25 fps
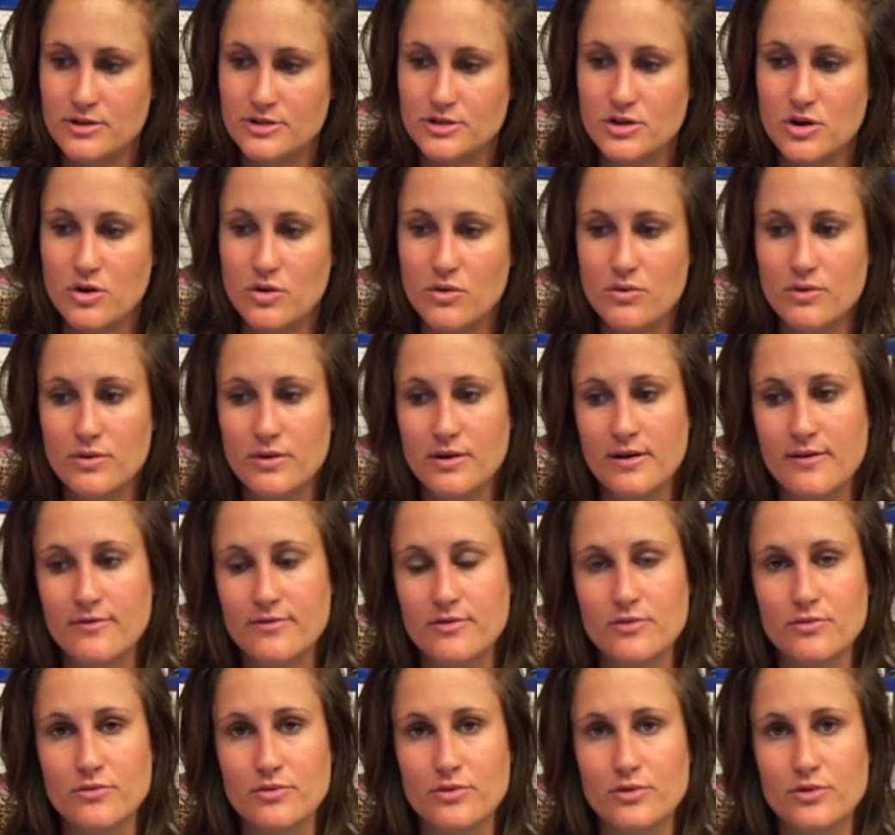tone of
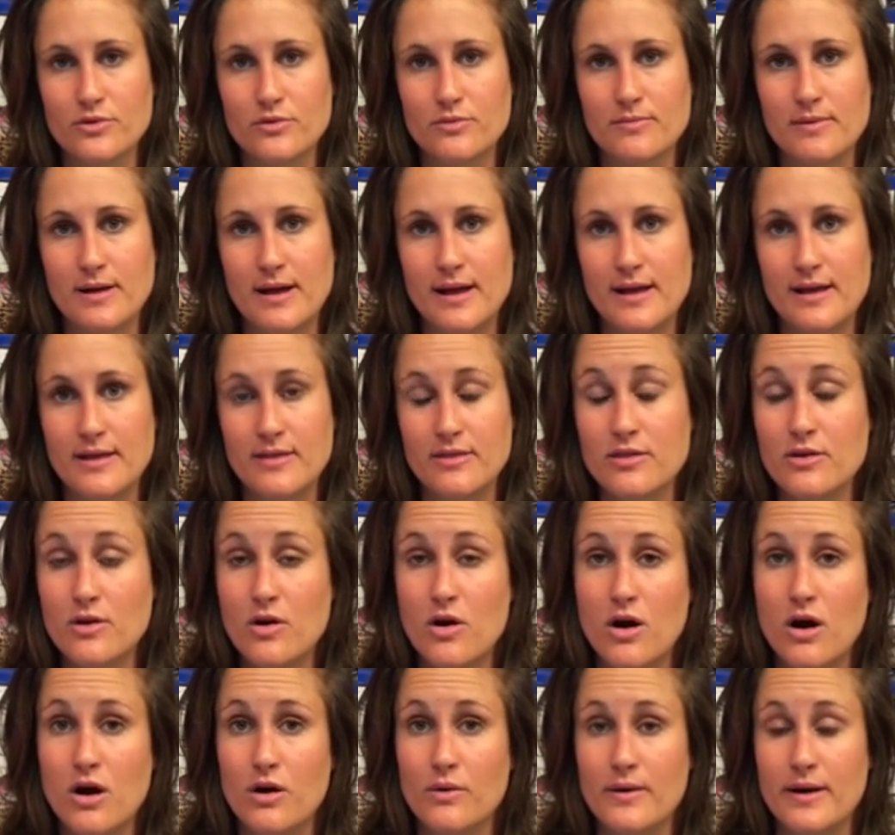the room in the
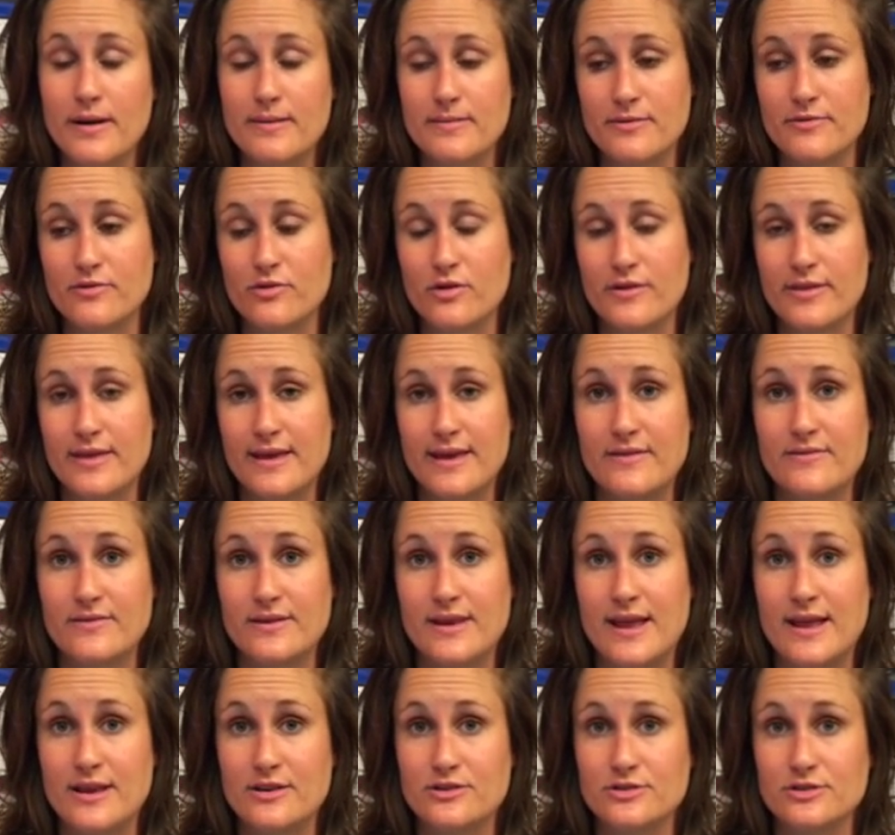hallway before they
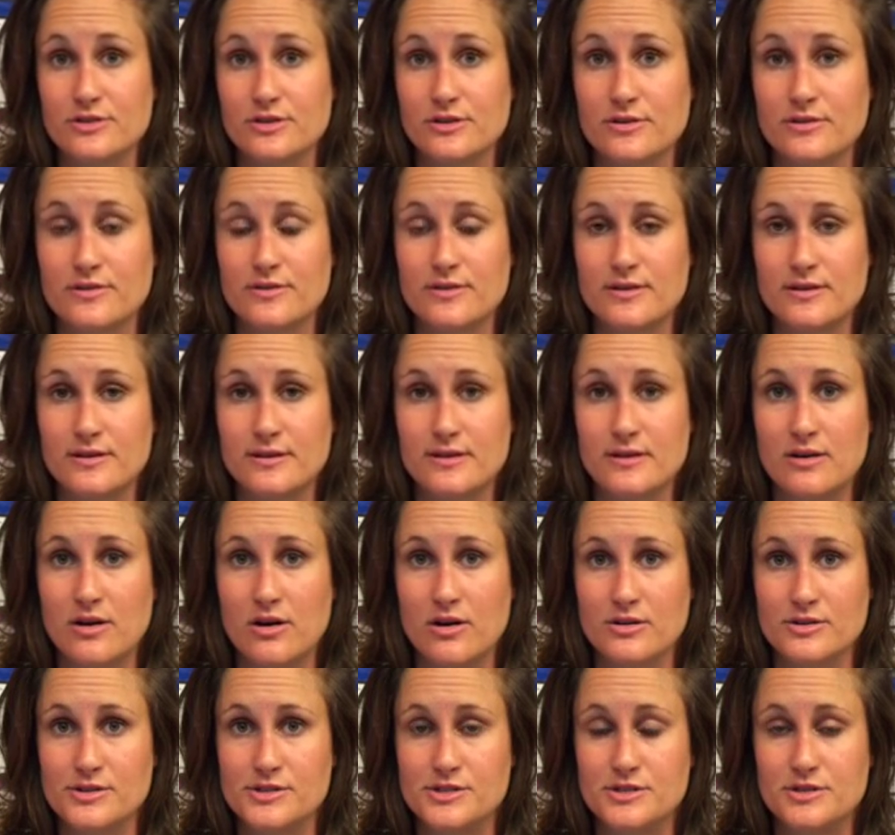even enter the
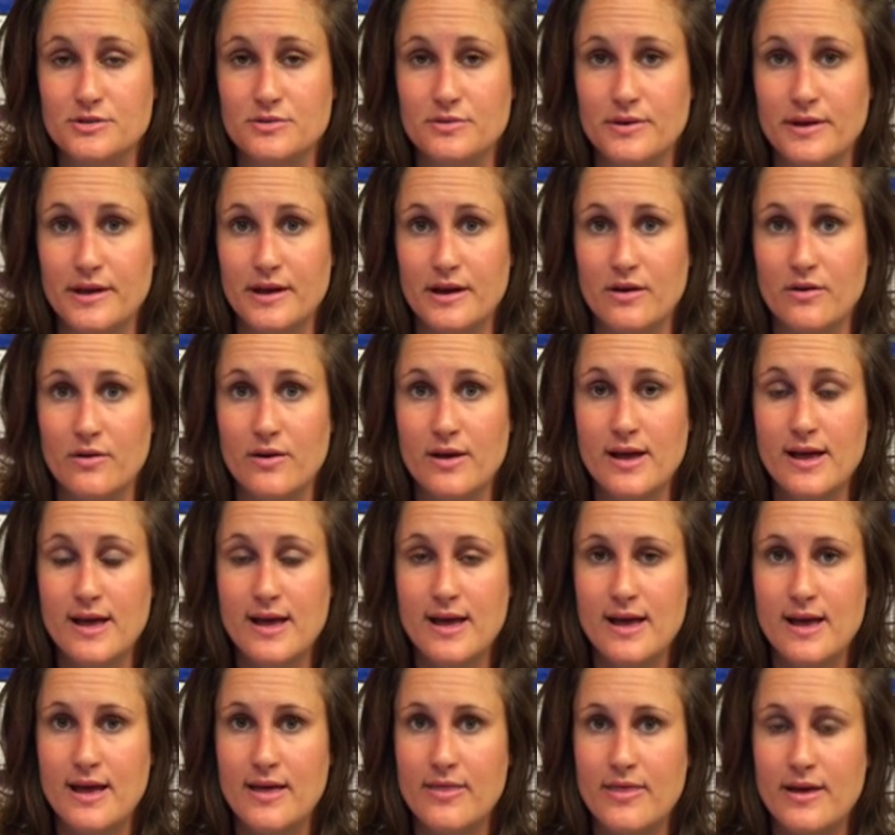art studio.
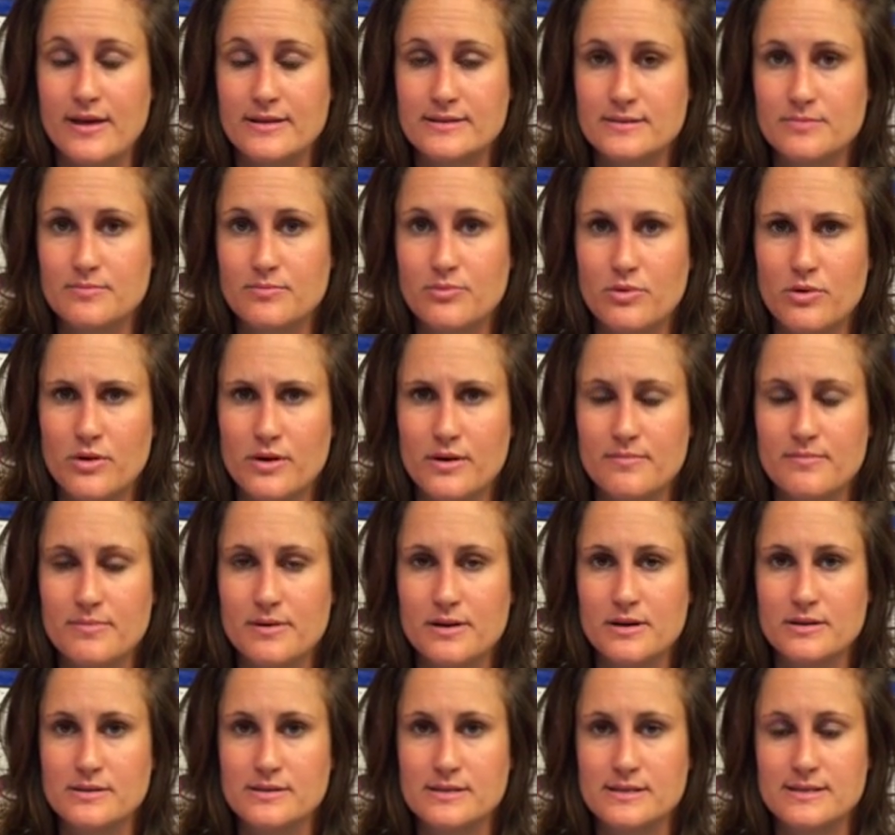That's important
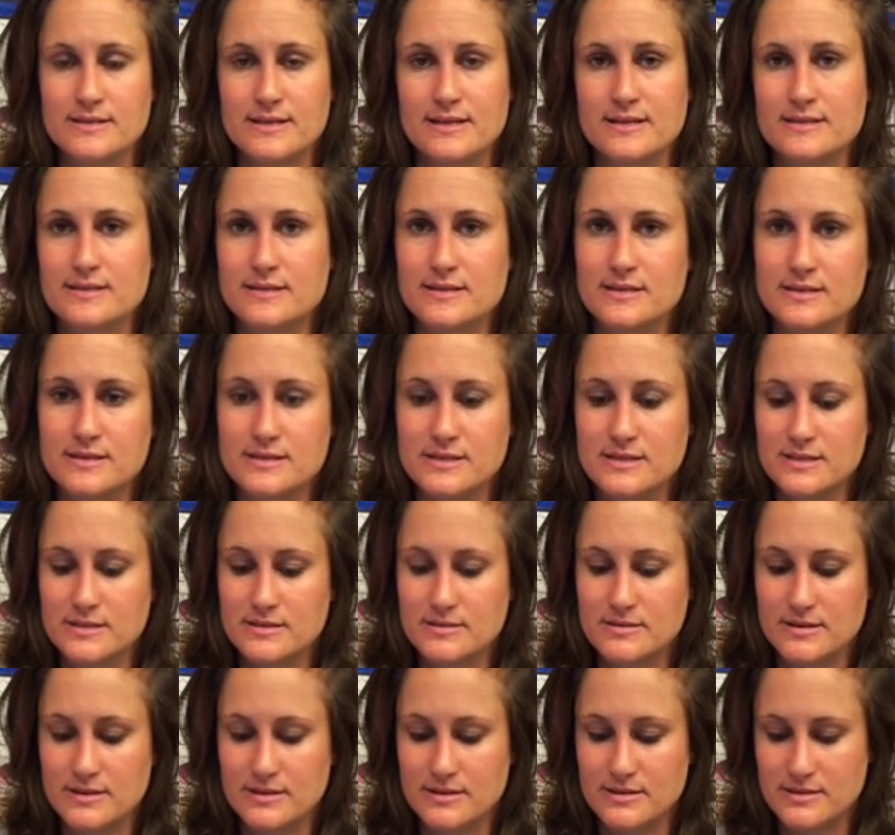because it sets
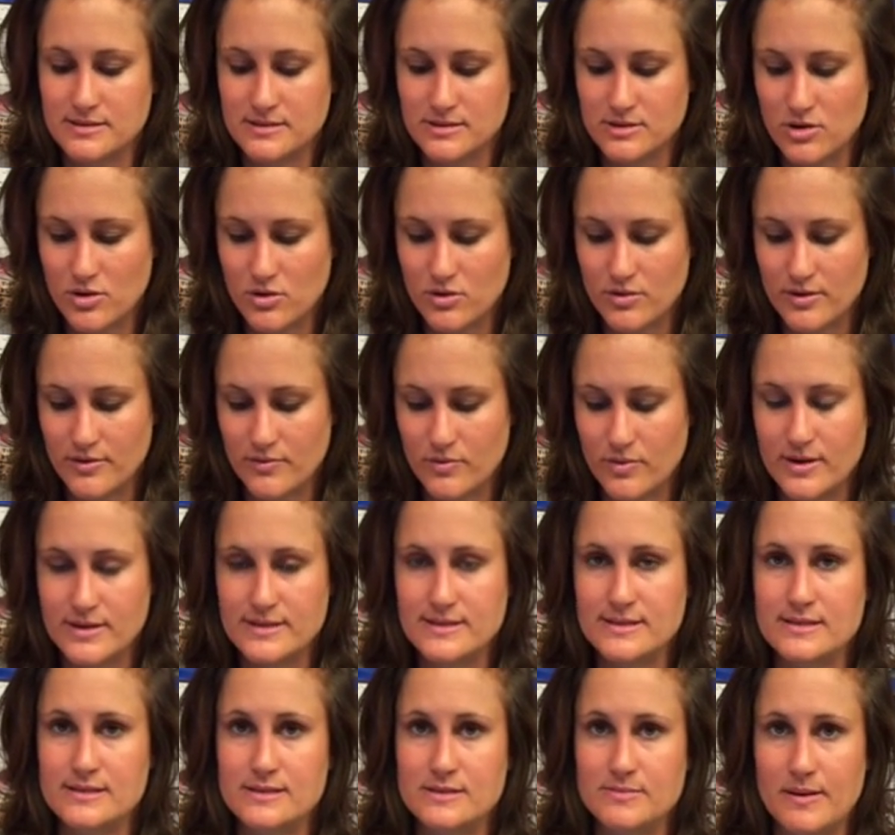the tone of what
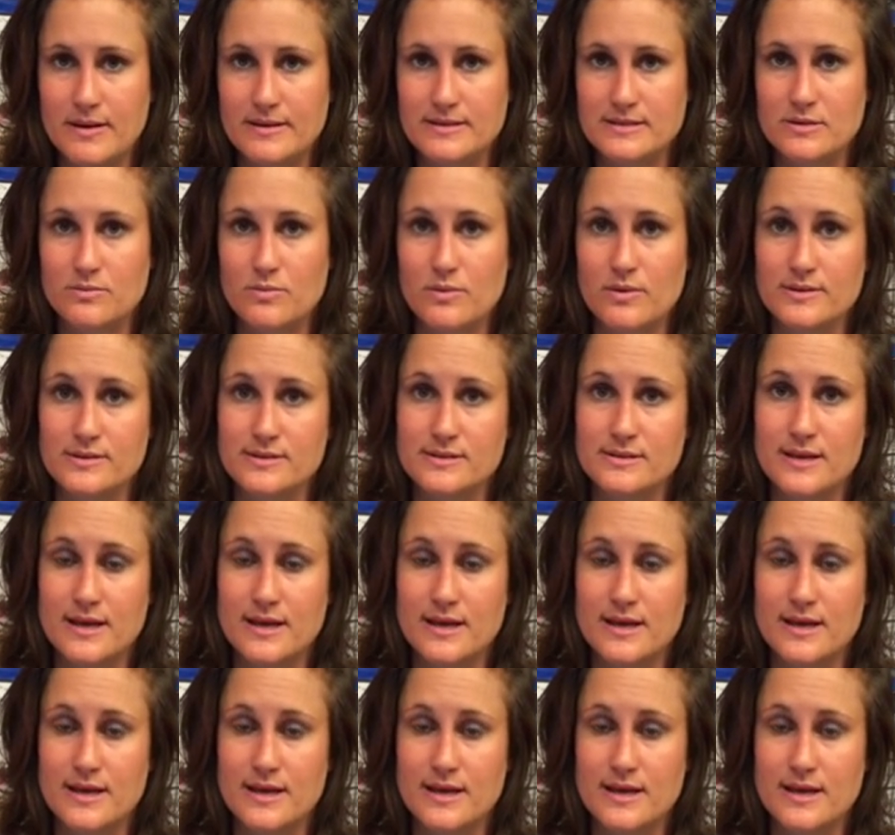is expected once